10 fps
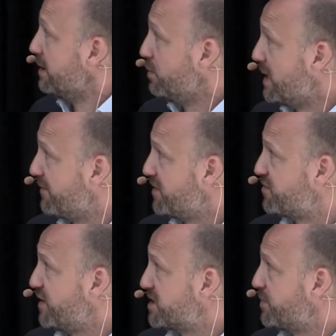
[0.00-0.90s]
We have this
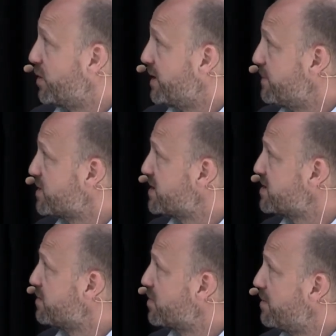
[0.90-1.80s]
flexible labor
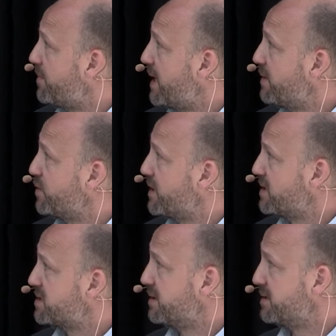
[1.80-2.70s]
system combined with
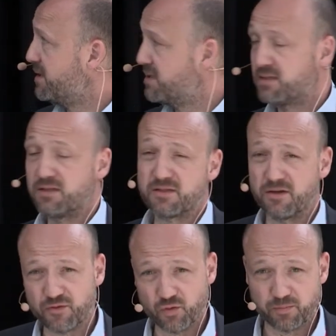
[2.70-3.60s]
excellent easiness
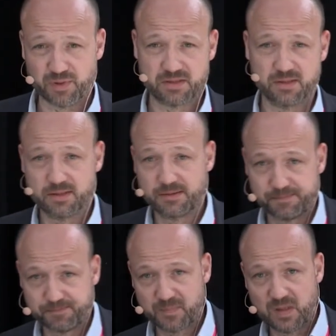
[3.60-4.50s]
of doing business.
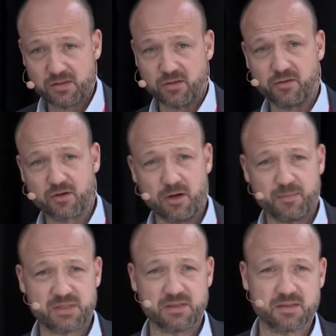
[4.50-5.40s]
So the
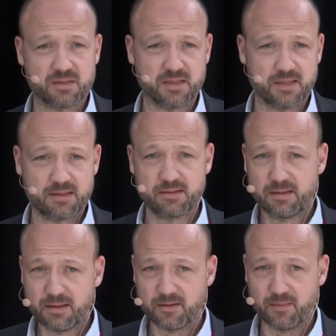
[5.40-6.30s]
competence is here,
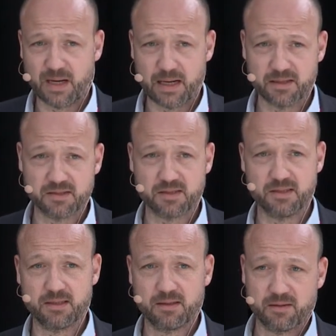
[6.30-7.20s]
the market is
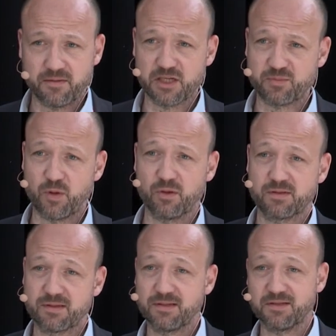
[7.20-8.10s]
here, the
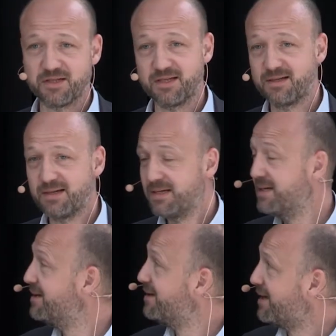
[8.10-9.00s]
export is here,
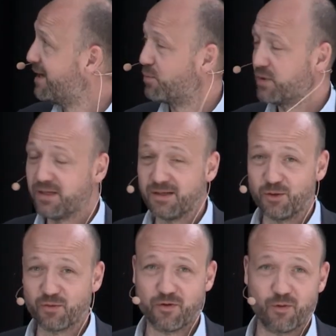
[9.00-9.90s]
and we
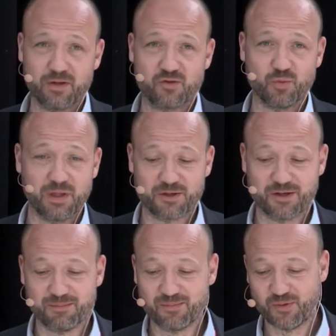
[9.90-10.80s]
look forward to
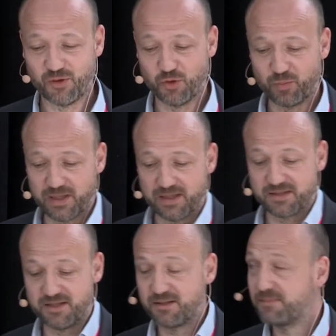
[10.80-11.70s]
welcome new players
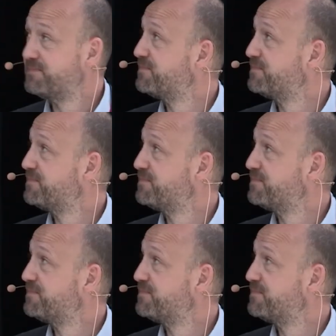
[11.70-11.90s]
here.